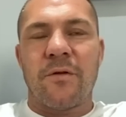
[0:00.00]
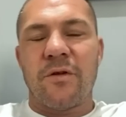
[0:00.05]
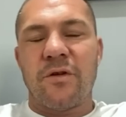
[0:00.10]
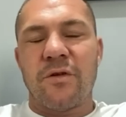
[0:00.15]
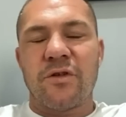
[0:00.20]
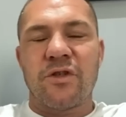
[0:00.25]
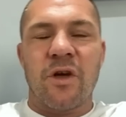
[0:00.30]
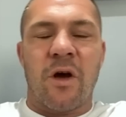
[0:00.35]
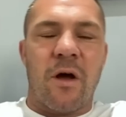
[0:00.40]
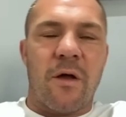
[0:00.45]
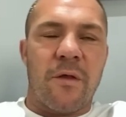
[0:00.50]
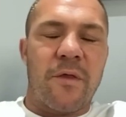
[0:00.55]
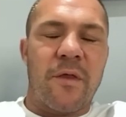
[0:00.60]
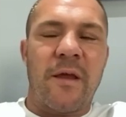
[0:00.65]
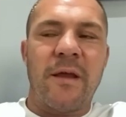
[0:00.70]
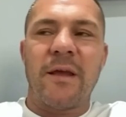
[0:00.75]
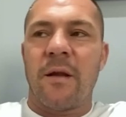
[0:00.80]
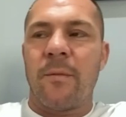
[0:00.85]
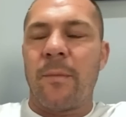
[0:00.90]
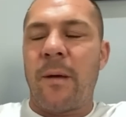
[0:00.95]
sort of
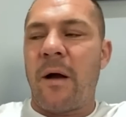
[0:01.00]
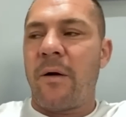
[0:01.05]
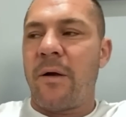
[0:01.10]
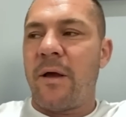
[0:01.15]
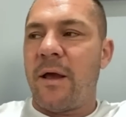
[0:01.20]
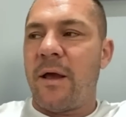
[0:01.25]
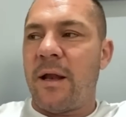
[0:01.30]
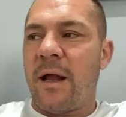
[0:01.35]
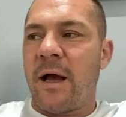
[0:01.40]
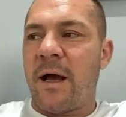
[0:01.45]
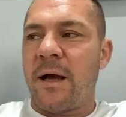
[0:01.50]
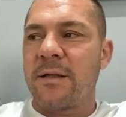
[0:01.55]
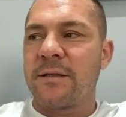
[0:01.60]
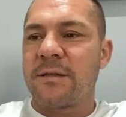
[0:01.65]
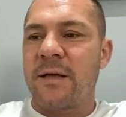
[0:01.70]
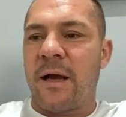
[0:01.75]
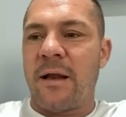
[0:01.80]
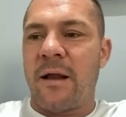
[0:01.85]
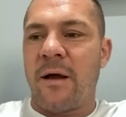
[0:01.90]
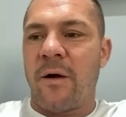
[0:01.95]
thinking about it in
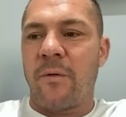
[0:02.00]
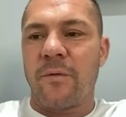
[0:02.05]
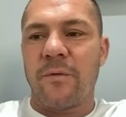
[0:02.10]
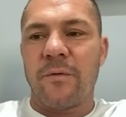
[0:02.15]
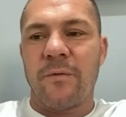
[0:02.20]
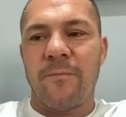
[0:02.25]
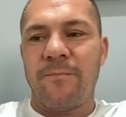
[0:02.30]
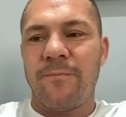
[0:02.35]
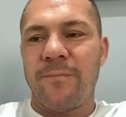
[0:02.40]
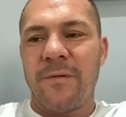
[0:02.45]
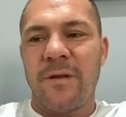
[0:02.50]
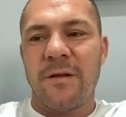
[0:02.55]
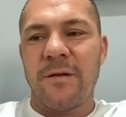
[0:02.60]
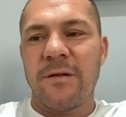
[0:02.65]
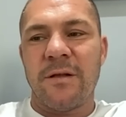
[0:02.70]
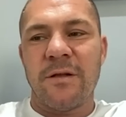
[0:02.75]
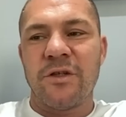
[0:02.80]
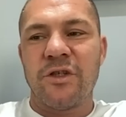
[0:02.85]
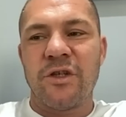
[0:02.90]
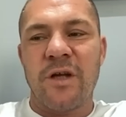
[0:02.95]
hindsight now
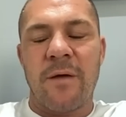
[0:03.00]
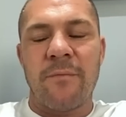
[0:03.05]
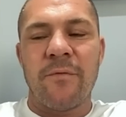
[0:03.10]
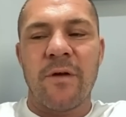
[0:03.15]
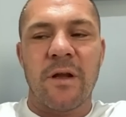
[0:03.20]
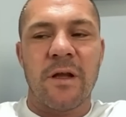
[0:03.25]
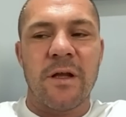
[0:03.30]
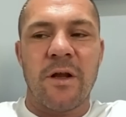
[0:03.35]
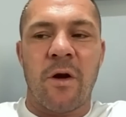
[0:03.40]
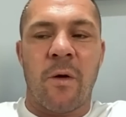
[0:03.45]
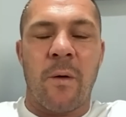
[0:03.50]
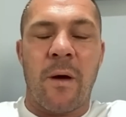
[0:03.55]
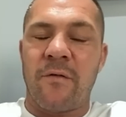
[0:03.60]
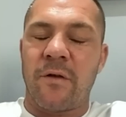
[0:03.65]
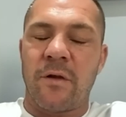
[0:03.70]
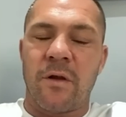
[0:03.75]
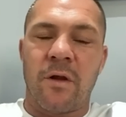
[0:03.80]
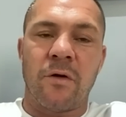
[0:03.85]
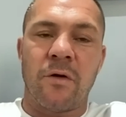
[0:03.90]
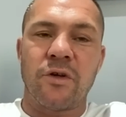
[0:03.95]
generally you don't have
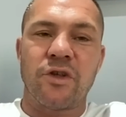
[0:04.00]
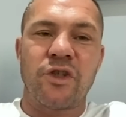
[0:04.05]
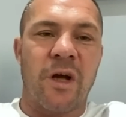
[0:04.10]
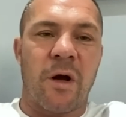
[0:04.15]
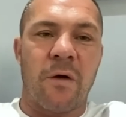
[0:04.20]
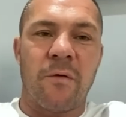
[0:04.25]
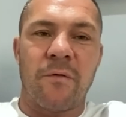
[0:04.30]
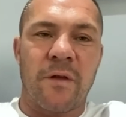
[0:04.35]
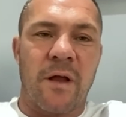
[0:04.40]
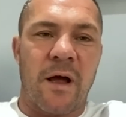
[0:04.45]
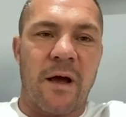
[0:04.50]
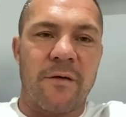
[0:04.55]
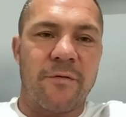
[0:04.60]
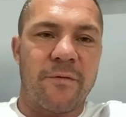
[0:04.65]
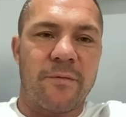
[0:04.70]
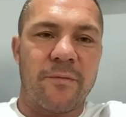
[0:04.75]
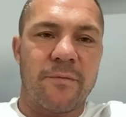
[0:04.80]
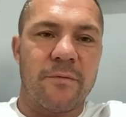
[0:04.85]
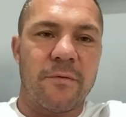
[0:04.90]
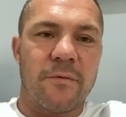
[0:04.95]
a long shelf
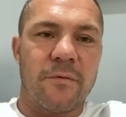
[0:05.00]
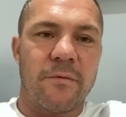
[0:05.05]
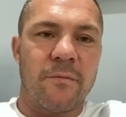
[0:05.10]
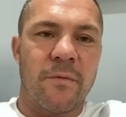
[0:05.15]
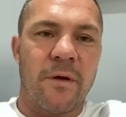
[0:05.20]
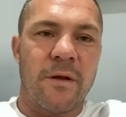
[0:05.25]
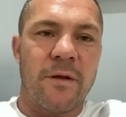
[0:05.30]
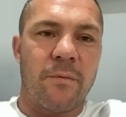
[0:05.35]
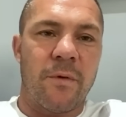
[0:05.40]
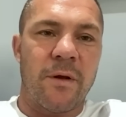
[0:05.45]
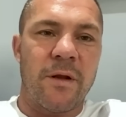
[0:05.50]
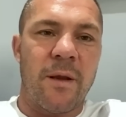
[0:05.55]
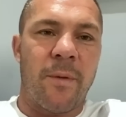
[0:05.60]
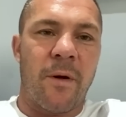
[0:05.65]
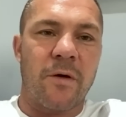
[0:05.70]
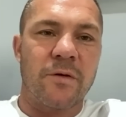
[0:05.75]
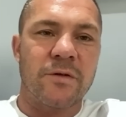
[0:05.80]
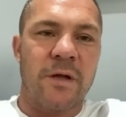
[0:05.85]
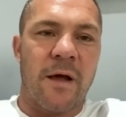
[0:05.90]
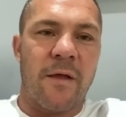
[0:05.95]
life when when you
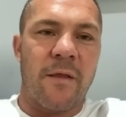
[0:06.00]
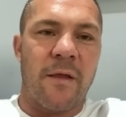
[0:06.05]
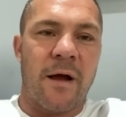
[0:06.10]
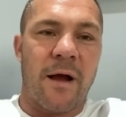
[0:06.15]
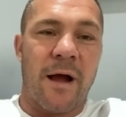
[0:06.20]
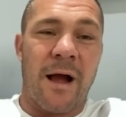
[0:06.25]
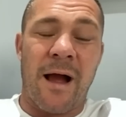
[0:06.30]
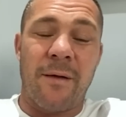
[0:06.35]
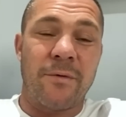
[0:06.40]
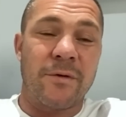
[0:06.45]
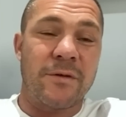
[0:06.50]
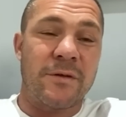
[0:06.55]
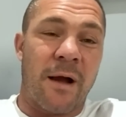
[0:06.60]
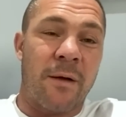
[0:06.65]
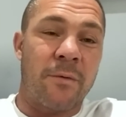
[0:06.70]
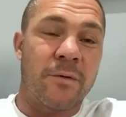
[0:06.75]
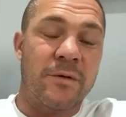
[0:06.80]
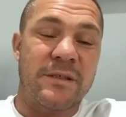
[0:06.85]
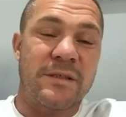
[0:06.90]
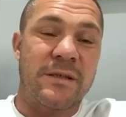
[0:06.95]
box like that I was
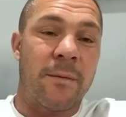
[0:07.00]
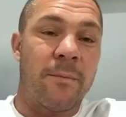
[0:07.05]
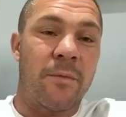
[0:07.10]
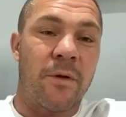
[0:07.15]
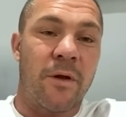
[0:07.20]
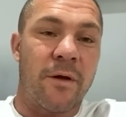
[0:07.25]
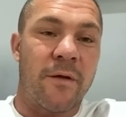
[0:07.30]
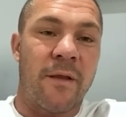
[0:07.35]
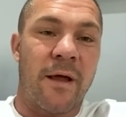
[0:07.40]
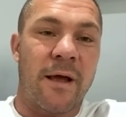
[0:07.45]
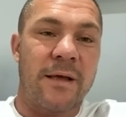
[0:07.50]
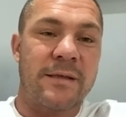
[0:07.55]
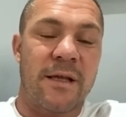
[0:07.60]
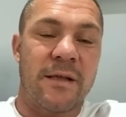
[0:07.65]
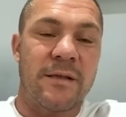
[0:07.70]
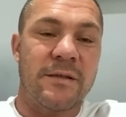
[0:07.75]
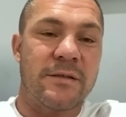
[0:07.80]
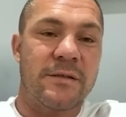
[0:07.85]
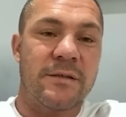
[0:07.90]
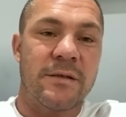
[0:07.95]
I was similar in that
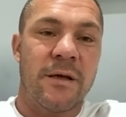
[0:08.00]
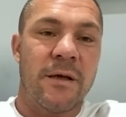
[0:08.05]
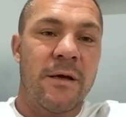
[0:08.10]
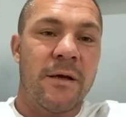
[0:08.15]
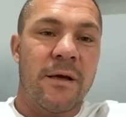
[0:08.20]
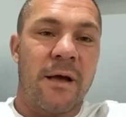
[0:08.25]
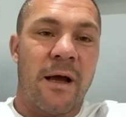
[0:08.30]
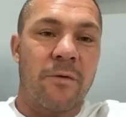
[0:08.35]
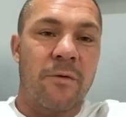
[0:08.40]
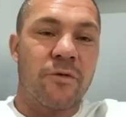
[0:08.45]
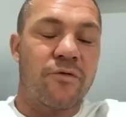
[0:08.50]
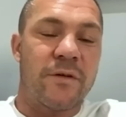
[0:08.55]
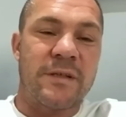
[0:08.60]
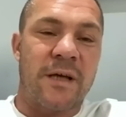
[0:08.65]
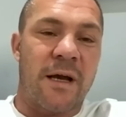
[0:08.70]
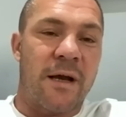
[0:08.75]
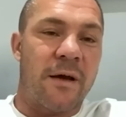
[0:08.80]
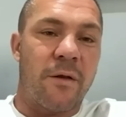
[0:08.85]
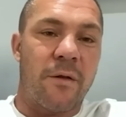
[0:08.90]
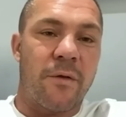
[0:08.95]
sense I was
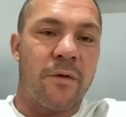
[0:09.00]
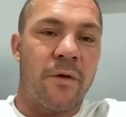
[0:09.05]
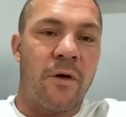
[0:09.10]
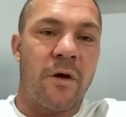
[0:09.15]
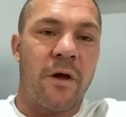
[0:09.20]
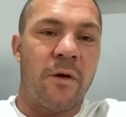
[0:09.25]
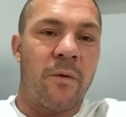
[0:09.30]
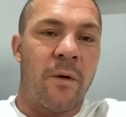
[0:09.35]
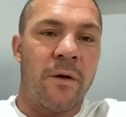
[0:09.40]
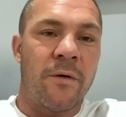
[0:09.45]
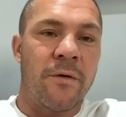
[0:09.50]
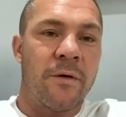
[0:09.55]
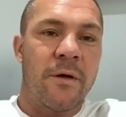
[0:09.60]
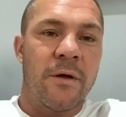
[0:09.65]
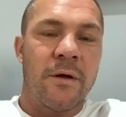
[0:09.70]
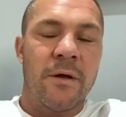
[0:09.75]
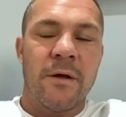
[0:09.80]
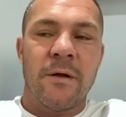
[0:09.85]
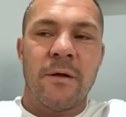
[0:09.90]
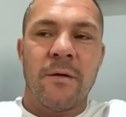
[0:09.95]
retired at 31
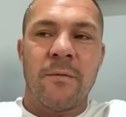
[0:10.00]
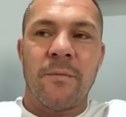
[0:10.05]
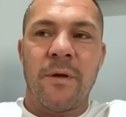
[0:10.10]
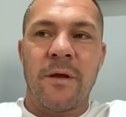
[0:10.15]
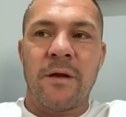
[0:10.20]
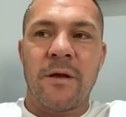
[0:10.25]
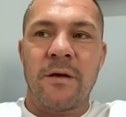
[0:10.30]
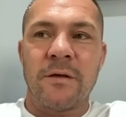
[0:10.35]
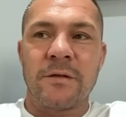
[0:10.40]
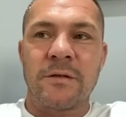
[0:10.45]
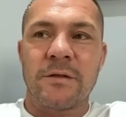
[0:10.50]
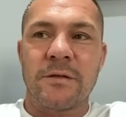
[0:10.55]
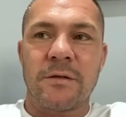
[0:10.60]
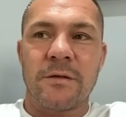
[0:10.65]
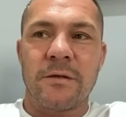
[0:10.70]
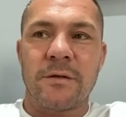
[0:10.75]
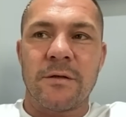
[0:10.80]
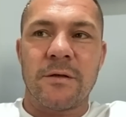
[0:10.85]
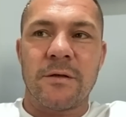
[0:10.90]
because